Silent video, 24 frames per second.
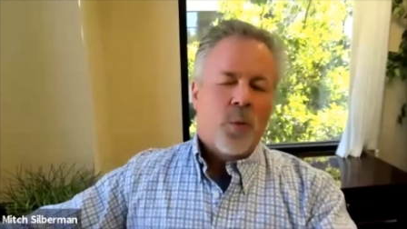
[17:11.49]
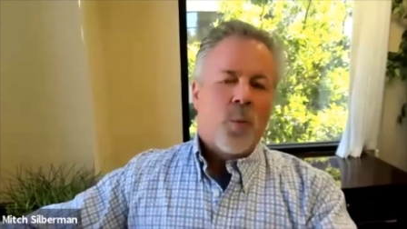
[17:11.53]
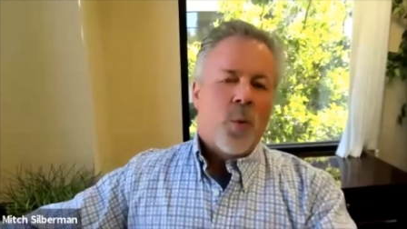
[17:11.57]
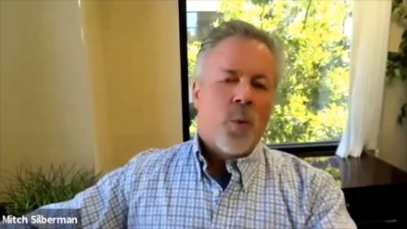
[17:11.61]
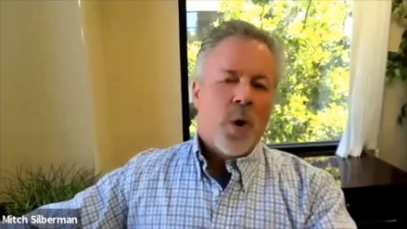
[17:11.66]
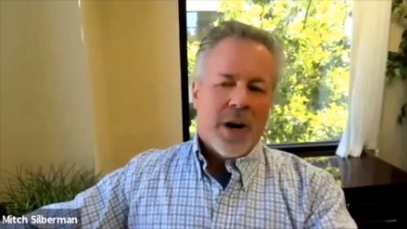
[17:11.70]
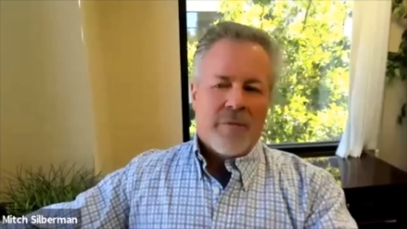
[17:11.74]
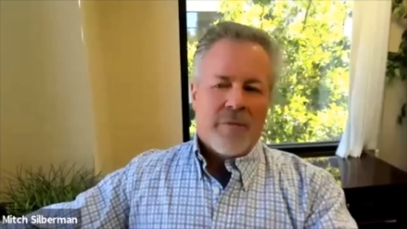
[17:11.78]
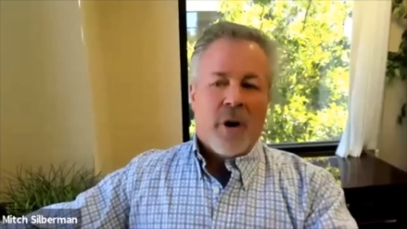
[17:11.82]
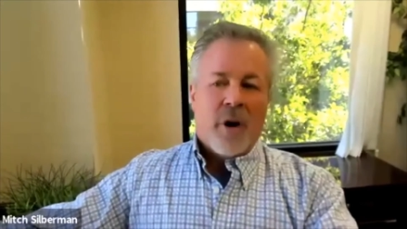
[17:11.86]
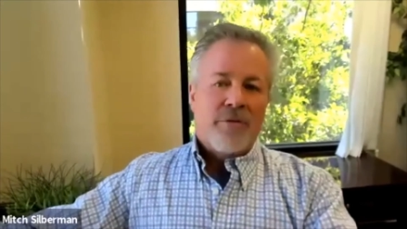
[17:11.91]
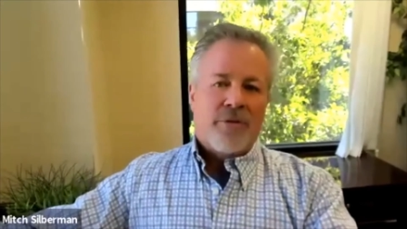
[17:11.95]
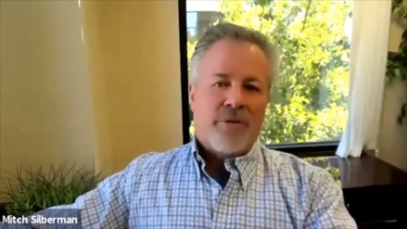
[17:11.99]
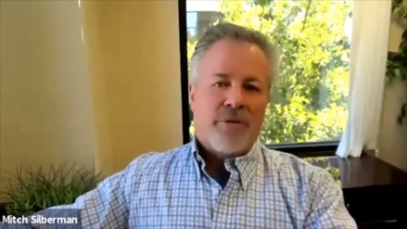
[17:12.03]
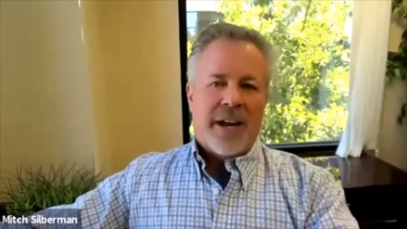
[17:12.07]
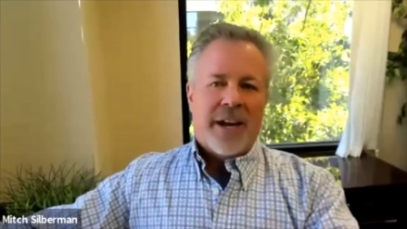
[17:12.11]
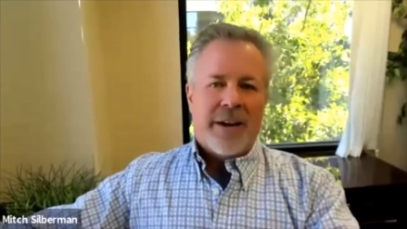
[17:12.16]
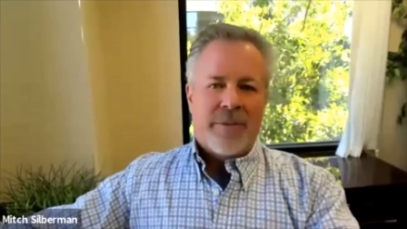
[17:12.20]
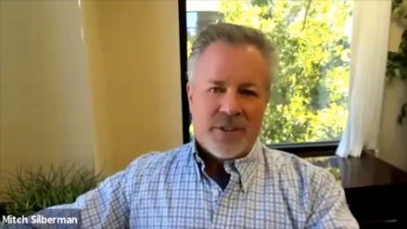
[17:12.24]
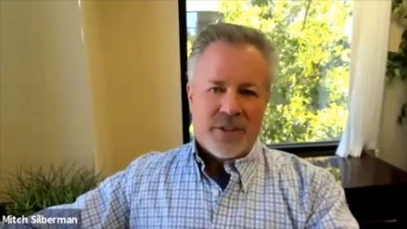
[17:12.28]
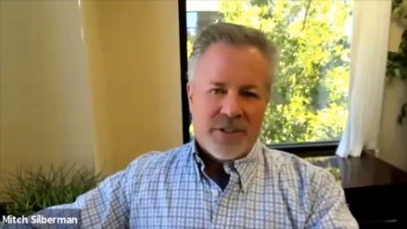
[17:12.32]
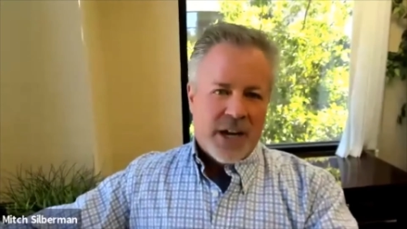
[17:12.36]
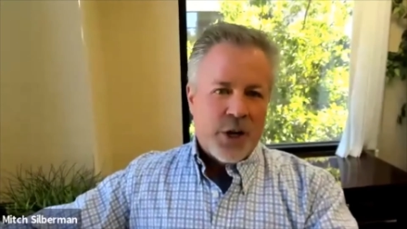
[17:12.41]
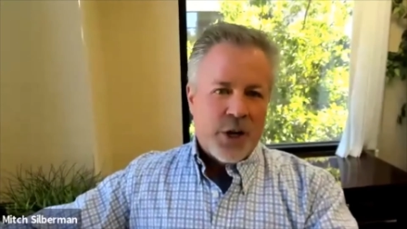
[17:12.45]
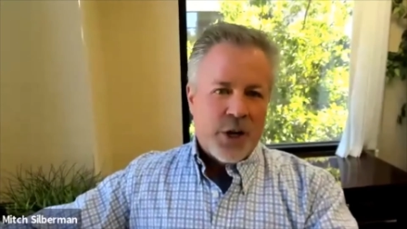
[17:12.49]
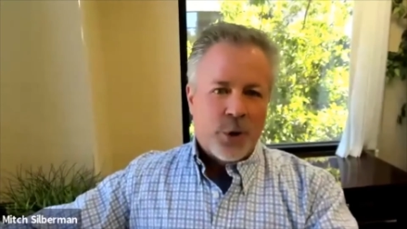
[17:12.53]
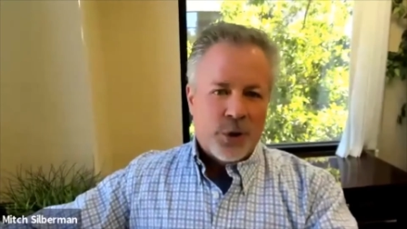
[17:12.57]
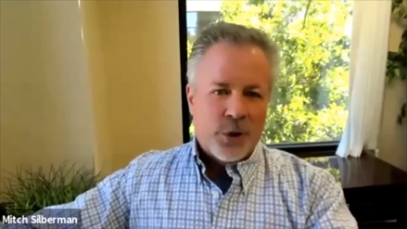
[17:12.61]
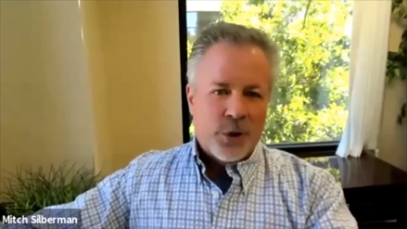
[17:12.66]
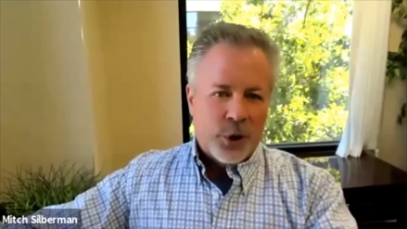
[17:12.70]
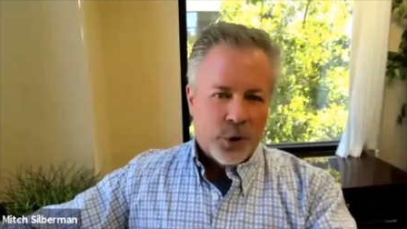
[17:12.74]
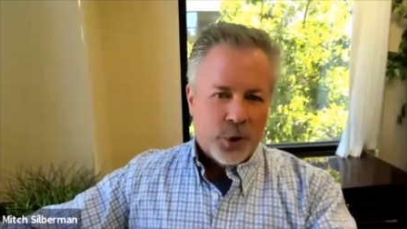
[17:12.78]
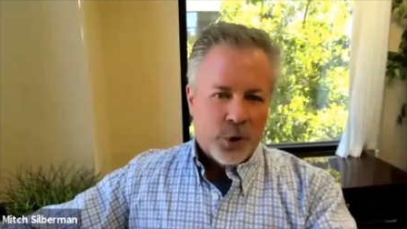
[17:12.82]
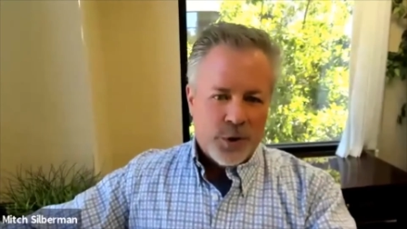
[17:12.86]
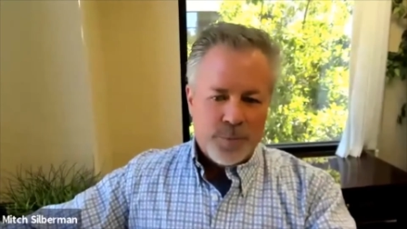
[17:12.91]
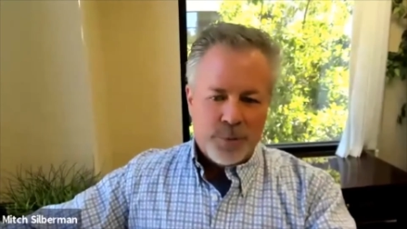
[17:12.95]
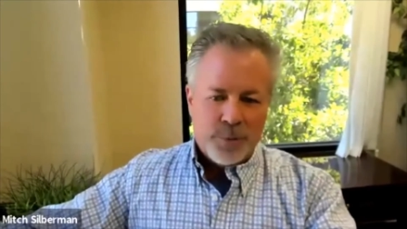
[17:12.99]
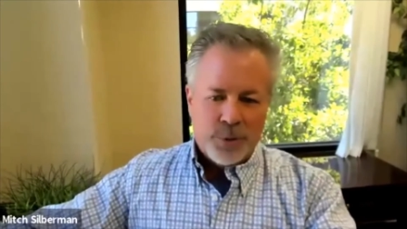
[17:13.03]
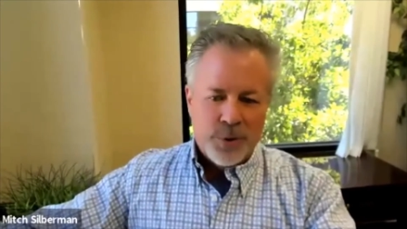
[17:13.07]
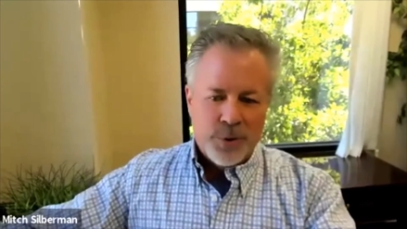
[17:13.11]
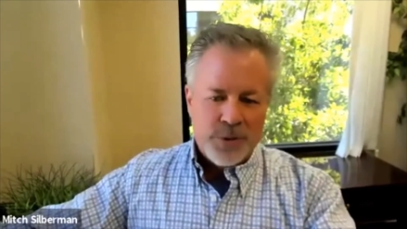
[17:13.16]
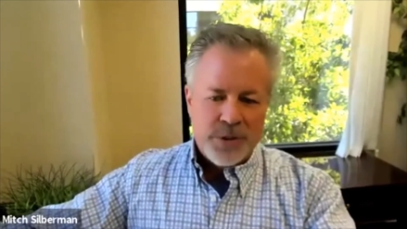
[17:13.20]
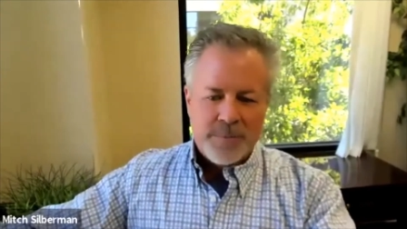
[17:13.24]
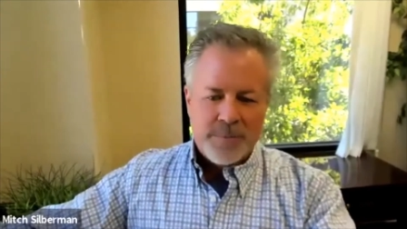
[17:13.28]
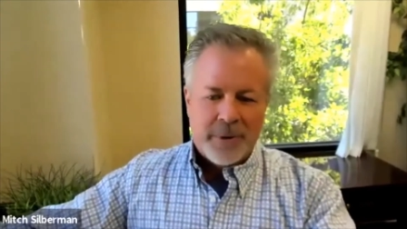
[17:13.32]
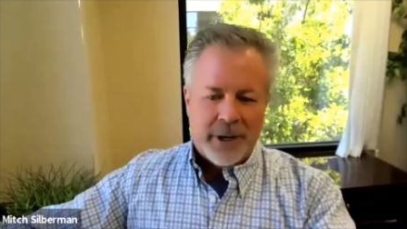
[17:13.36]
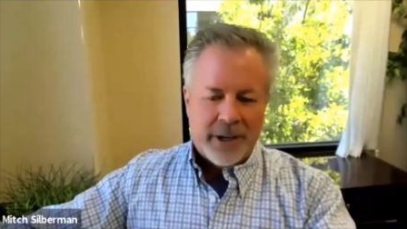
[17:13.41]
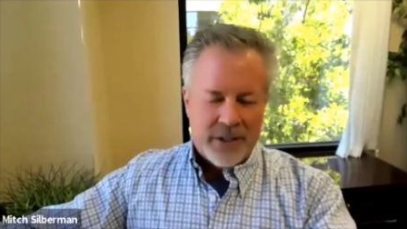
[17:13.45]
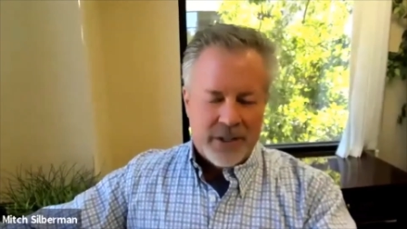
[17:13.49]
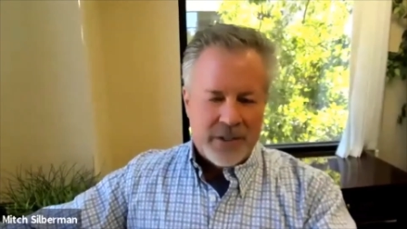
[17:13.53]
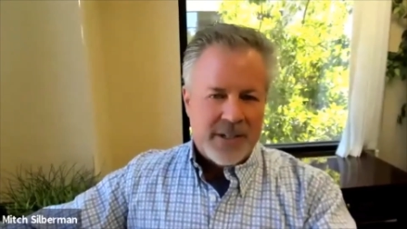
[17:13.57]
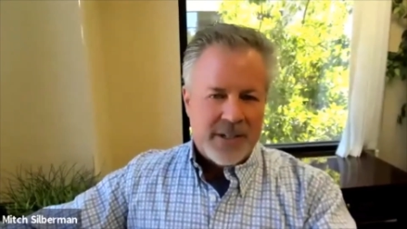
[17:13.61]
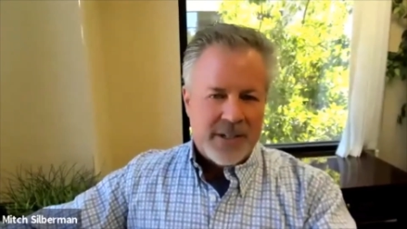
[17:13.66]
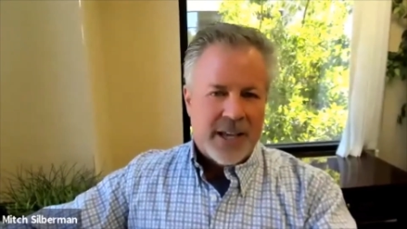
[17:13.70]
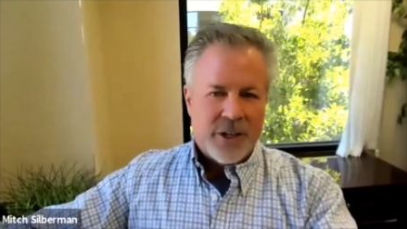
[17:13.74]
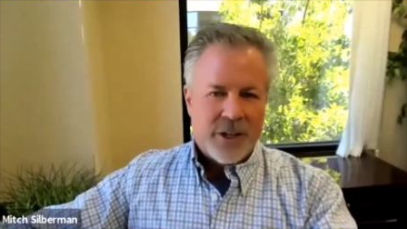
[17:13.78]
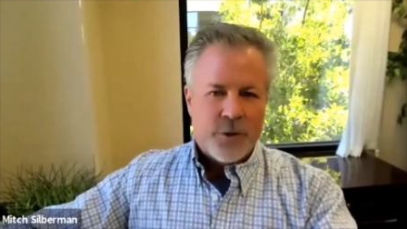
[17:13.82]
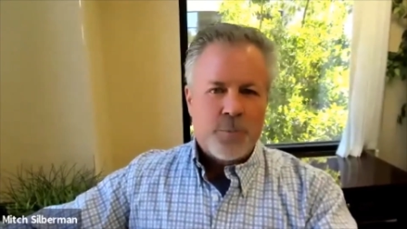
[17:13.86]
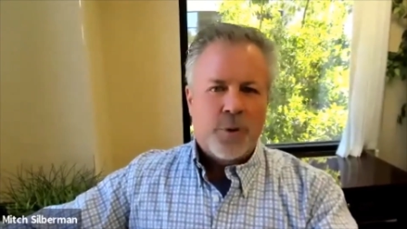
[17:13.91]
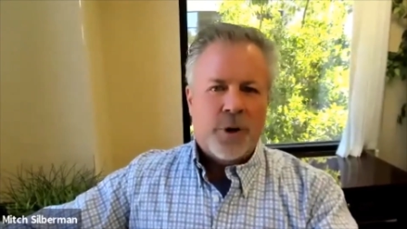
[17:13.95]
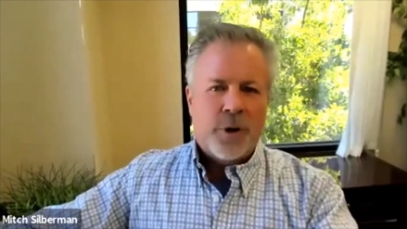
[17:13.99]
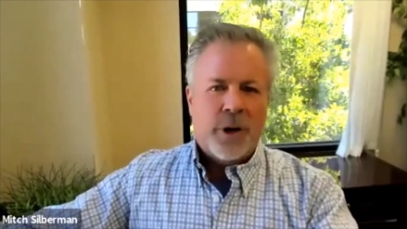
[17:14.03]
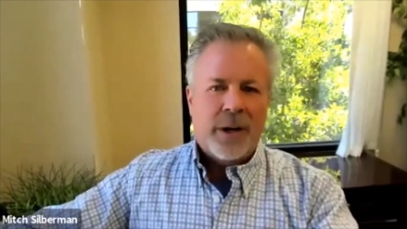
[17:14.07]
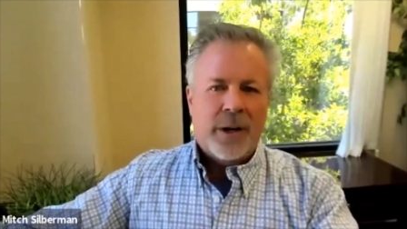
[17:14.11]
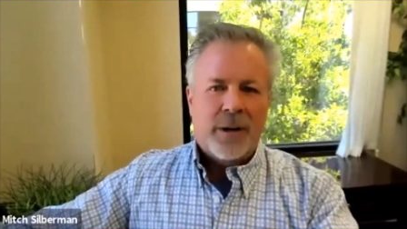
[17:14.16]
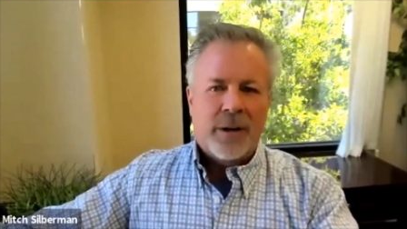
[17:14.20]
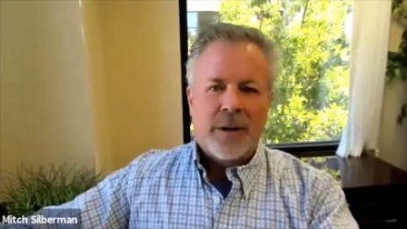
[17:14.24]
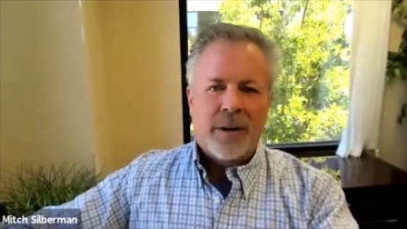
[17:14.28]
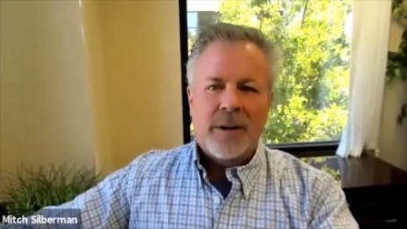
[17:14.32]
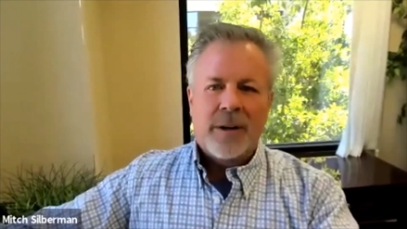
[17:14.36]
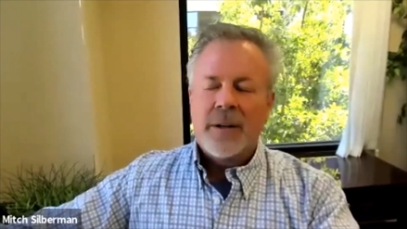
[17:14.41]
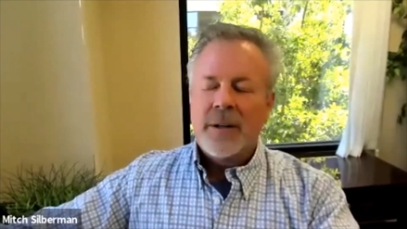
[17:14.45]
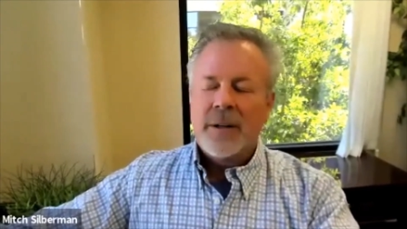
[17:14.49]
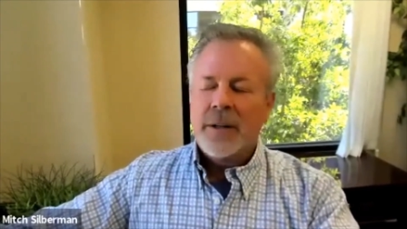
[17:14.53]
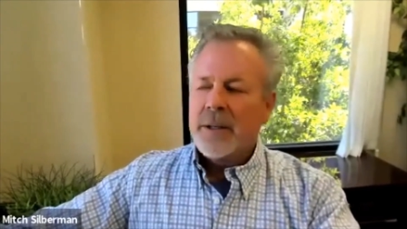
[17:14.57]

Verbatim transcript: one of our favorites, I know yours, Bruce, and mine is Dennis Prager.